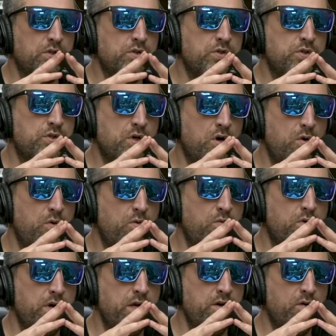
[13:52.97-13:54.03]
So
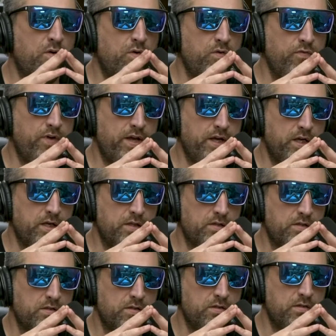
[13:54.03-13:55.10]
we're in Old
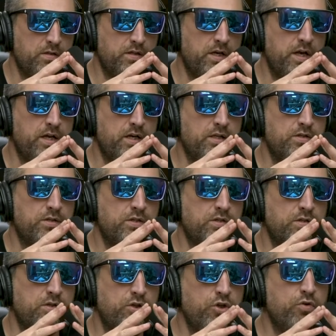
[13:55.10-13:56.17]
Vegas, and
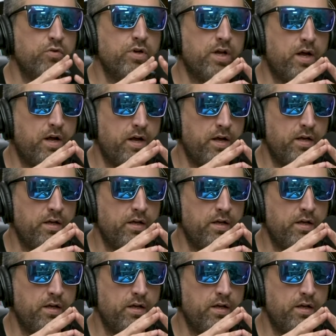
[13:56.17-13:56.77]
it's you and I.